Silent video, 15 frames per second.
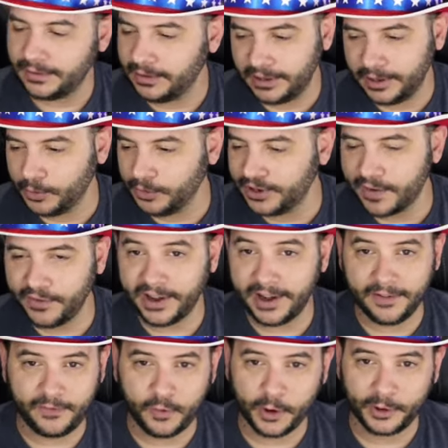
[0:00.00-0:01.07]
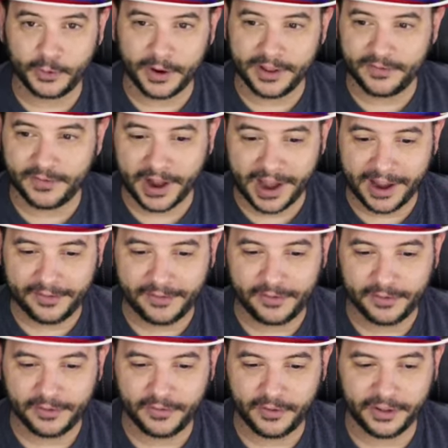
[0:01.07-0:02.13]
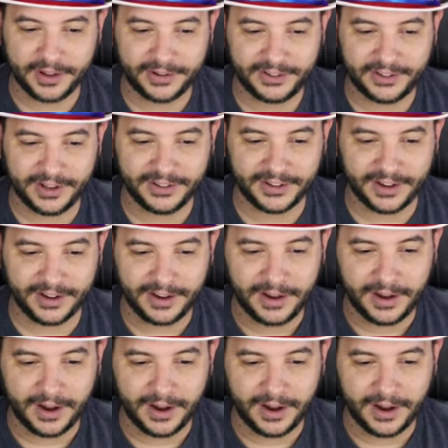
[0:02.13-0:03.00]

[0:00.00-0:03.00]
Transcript: He was never going to hit 425 for this season.